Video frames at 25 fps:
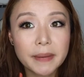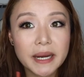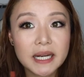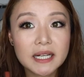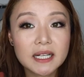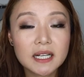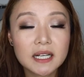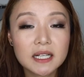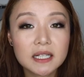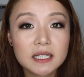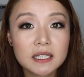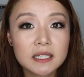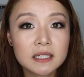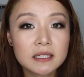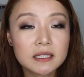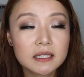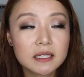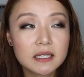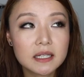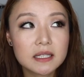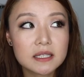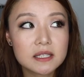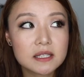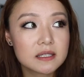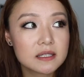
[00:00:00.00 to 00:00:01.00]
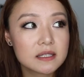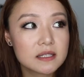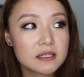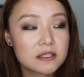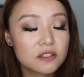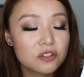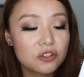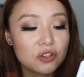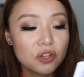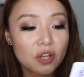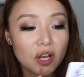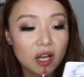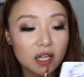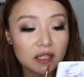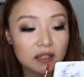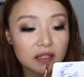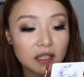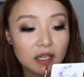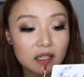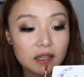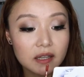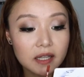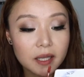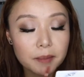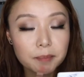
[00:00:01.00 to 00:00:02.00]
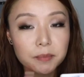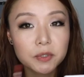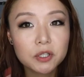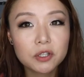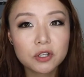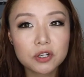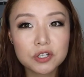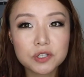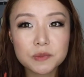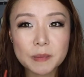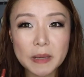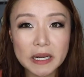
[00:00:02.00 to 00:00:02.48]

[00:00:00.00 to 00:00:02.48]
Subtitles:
Parang it's not a lip gloss.